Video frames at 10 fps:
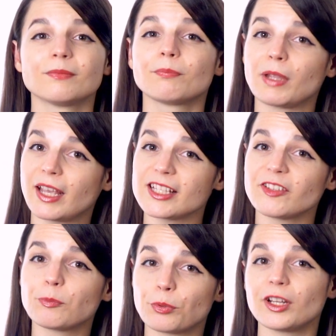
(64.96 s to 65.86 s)
Because
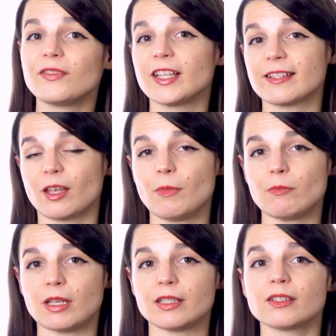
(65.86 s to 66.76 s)
of previous
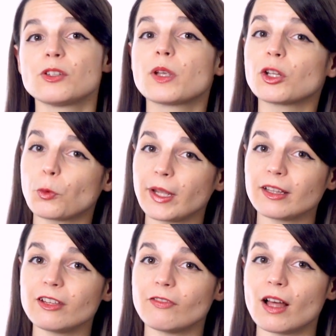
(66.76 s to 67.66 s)
commitments, you can
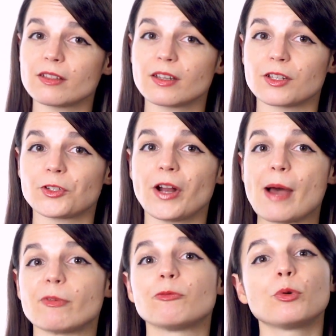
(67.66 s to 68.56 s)
quickly fall into the
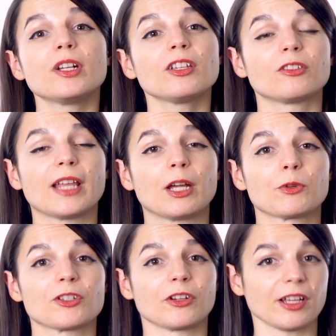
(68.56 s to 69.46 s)
trap of putting your
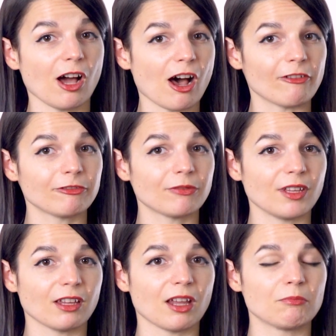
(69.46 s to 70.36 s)
language learning off,
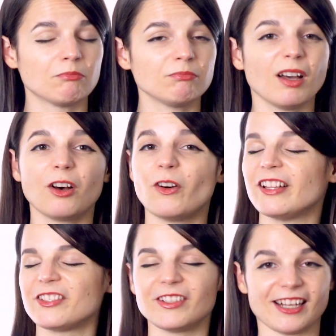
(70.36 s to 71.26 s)
thinking, oh,
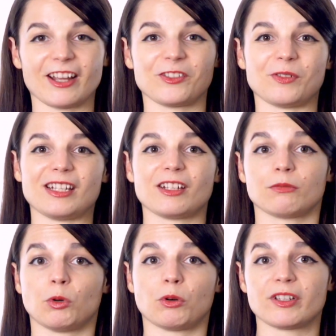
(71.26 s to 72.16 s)
I'll do it next week,
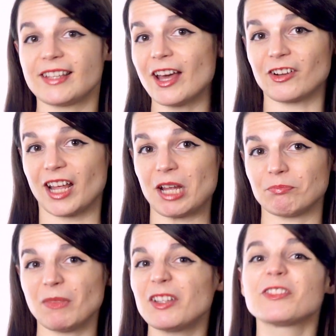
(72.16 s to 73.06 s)
or Saturday,
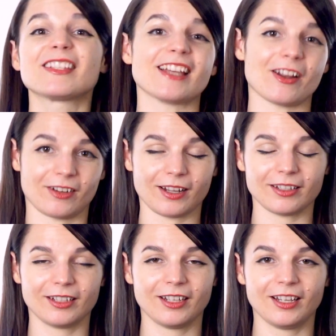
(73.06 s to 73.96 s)
I'll do it Saturday.
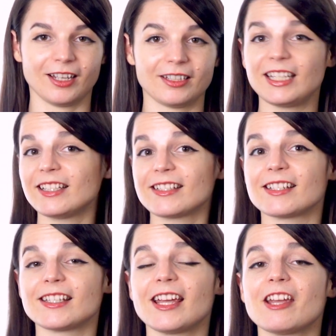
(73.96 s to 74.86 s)
Needless to
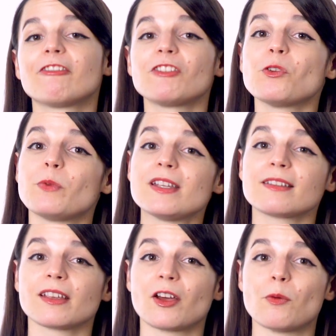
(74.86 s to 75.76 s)
say, a few weeks
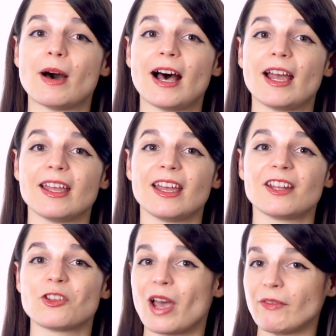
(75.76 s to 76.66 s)
can go by
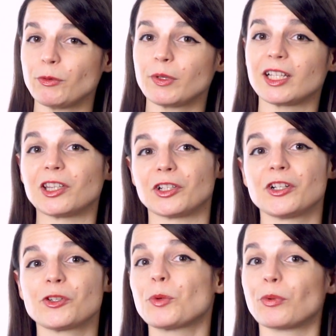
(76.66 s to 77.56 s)
and you haven't really
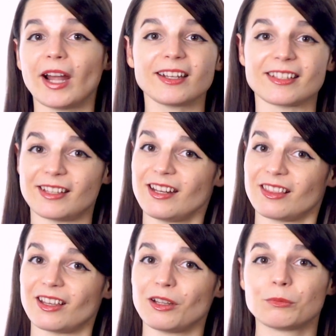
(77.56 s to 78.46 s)
learned or practiced
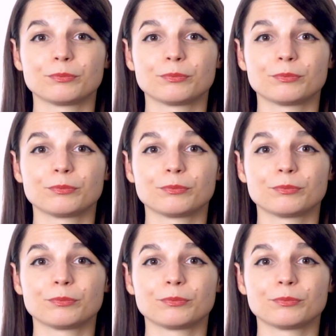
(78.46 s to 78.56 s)
anything.